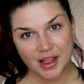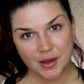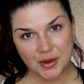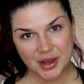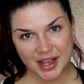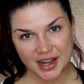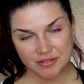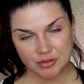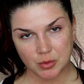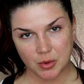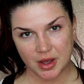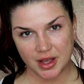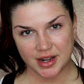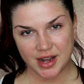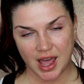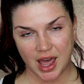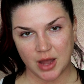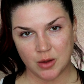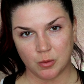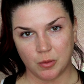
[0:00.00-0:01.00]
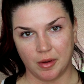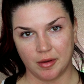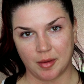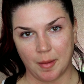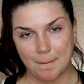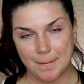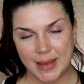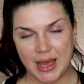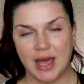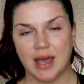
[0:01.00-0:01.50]
Hello again everyone and
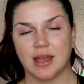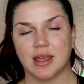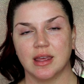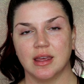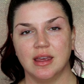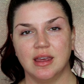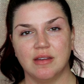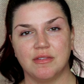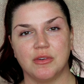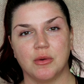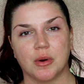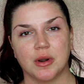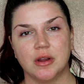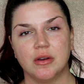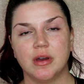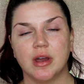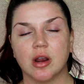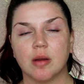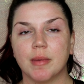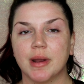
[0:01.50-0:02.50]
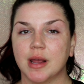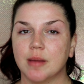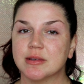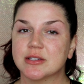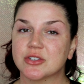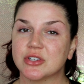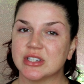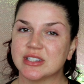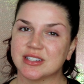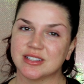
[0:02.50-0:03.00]
welcome back. If you are new here, my name
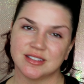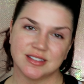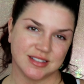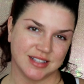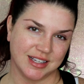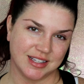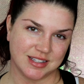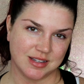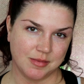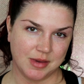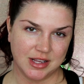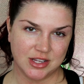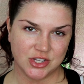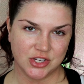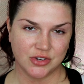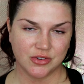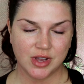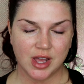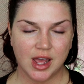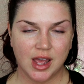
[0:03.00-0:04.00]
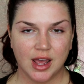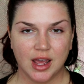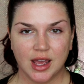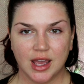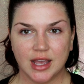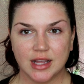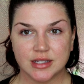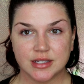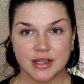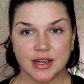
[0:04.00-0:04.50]
is Crystal. Nice to meet you.
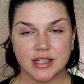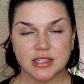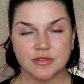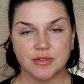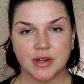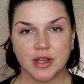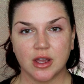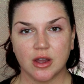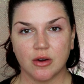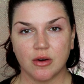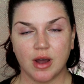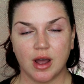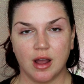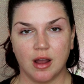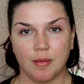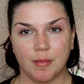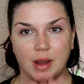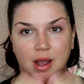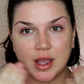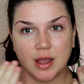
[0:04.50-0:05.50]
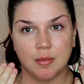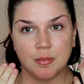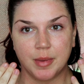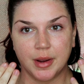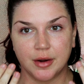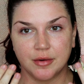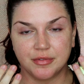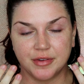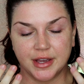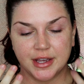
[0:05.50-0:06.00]
In today's video, um, I am
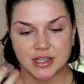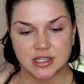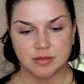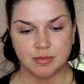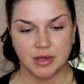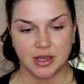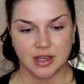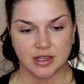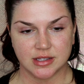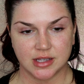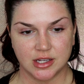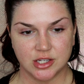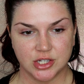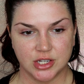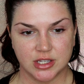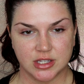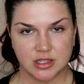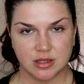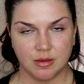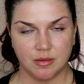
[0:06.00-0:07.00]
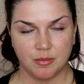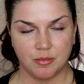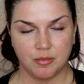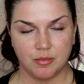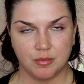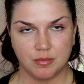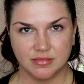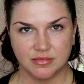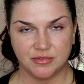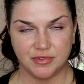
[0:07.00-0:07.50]
barefaced because I
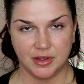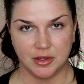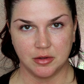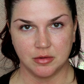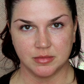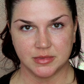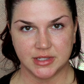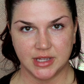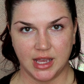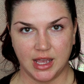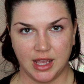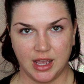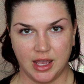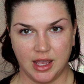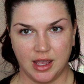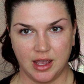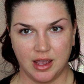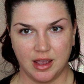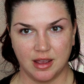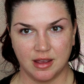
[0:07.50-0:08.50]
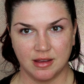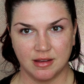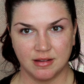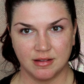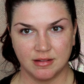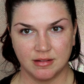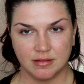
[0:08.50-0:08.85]
just filmed a